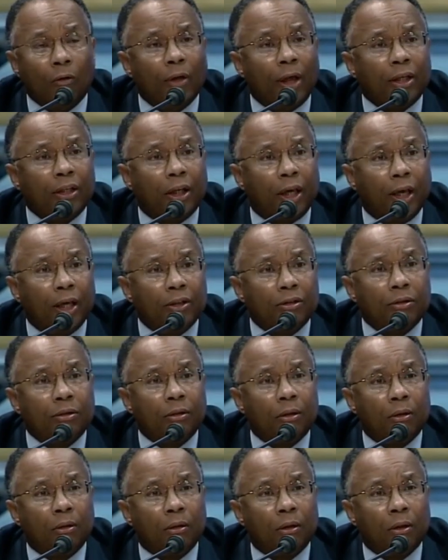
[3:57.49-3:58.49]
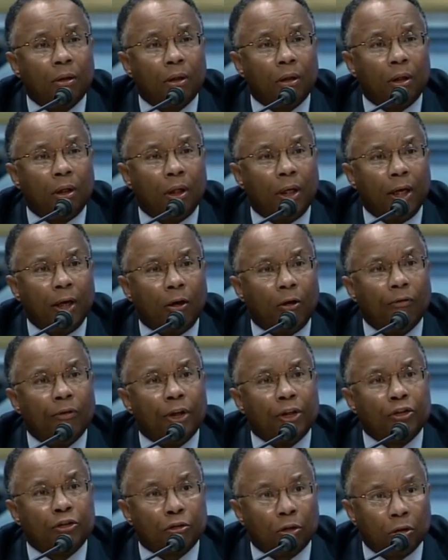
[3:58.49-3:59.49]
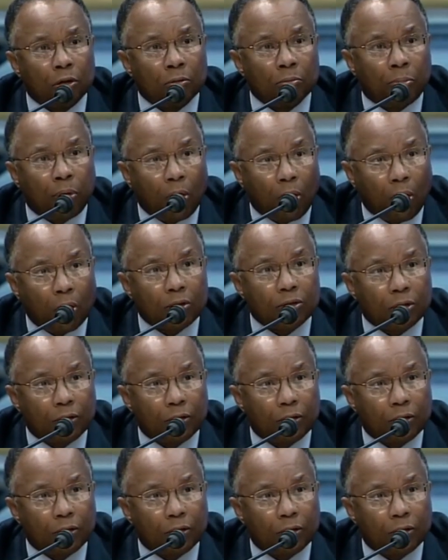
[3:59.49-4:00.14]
that case held that certain parts